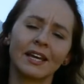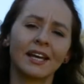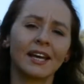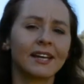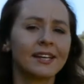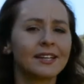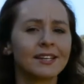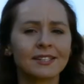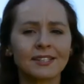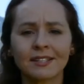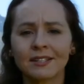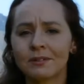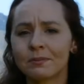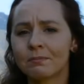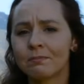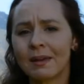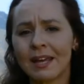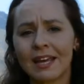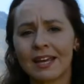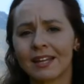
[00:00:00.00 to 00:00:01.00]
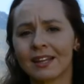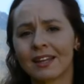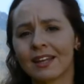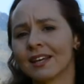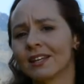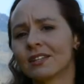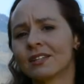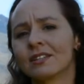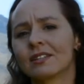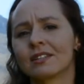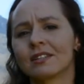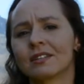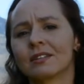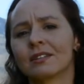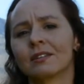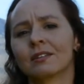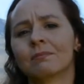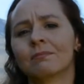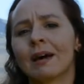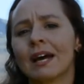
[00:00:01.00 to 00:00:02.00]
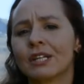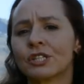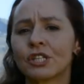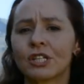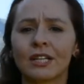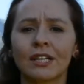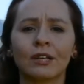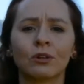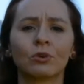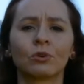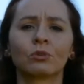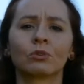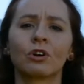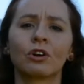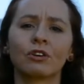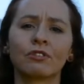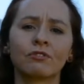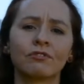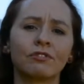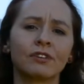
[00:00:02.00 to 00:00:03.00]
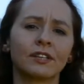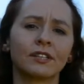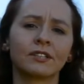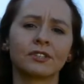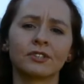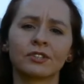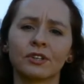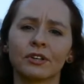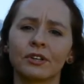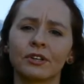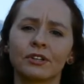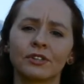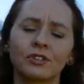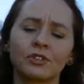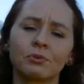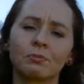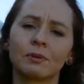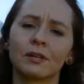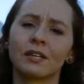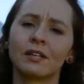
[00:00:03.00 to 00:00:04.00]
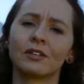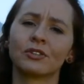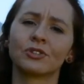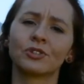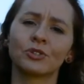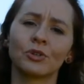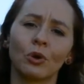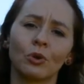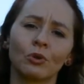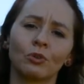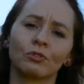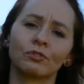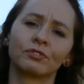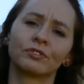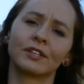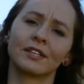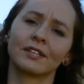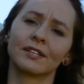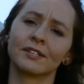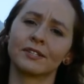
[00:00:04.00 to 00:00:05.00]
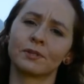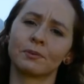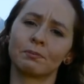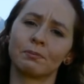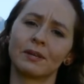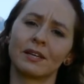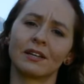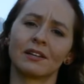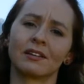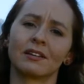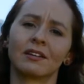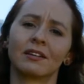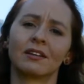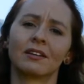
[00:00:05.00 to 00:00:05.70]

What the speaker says: It doesn't mean that magically all conflict is going to be solved and disappear.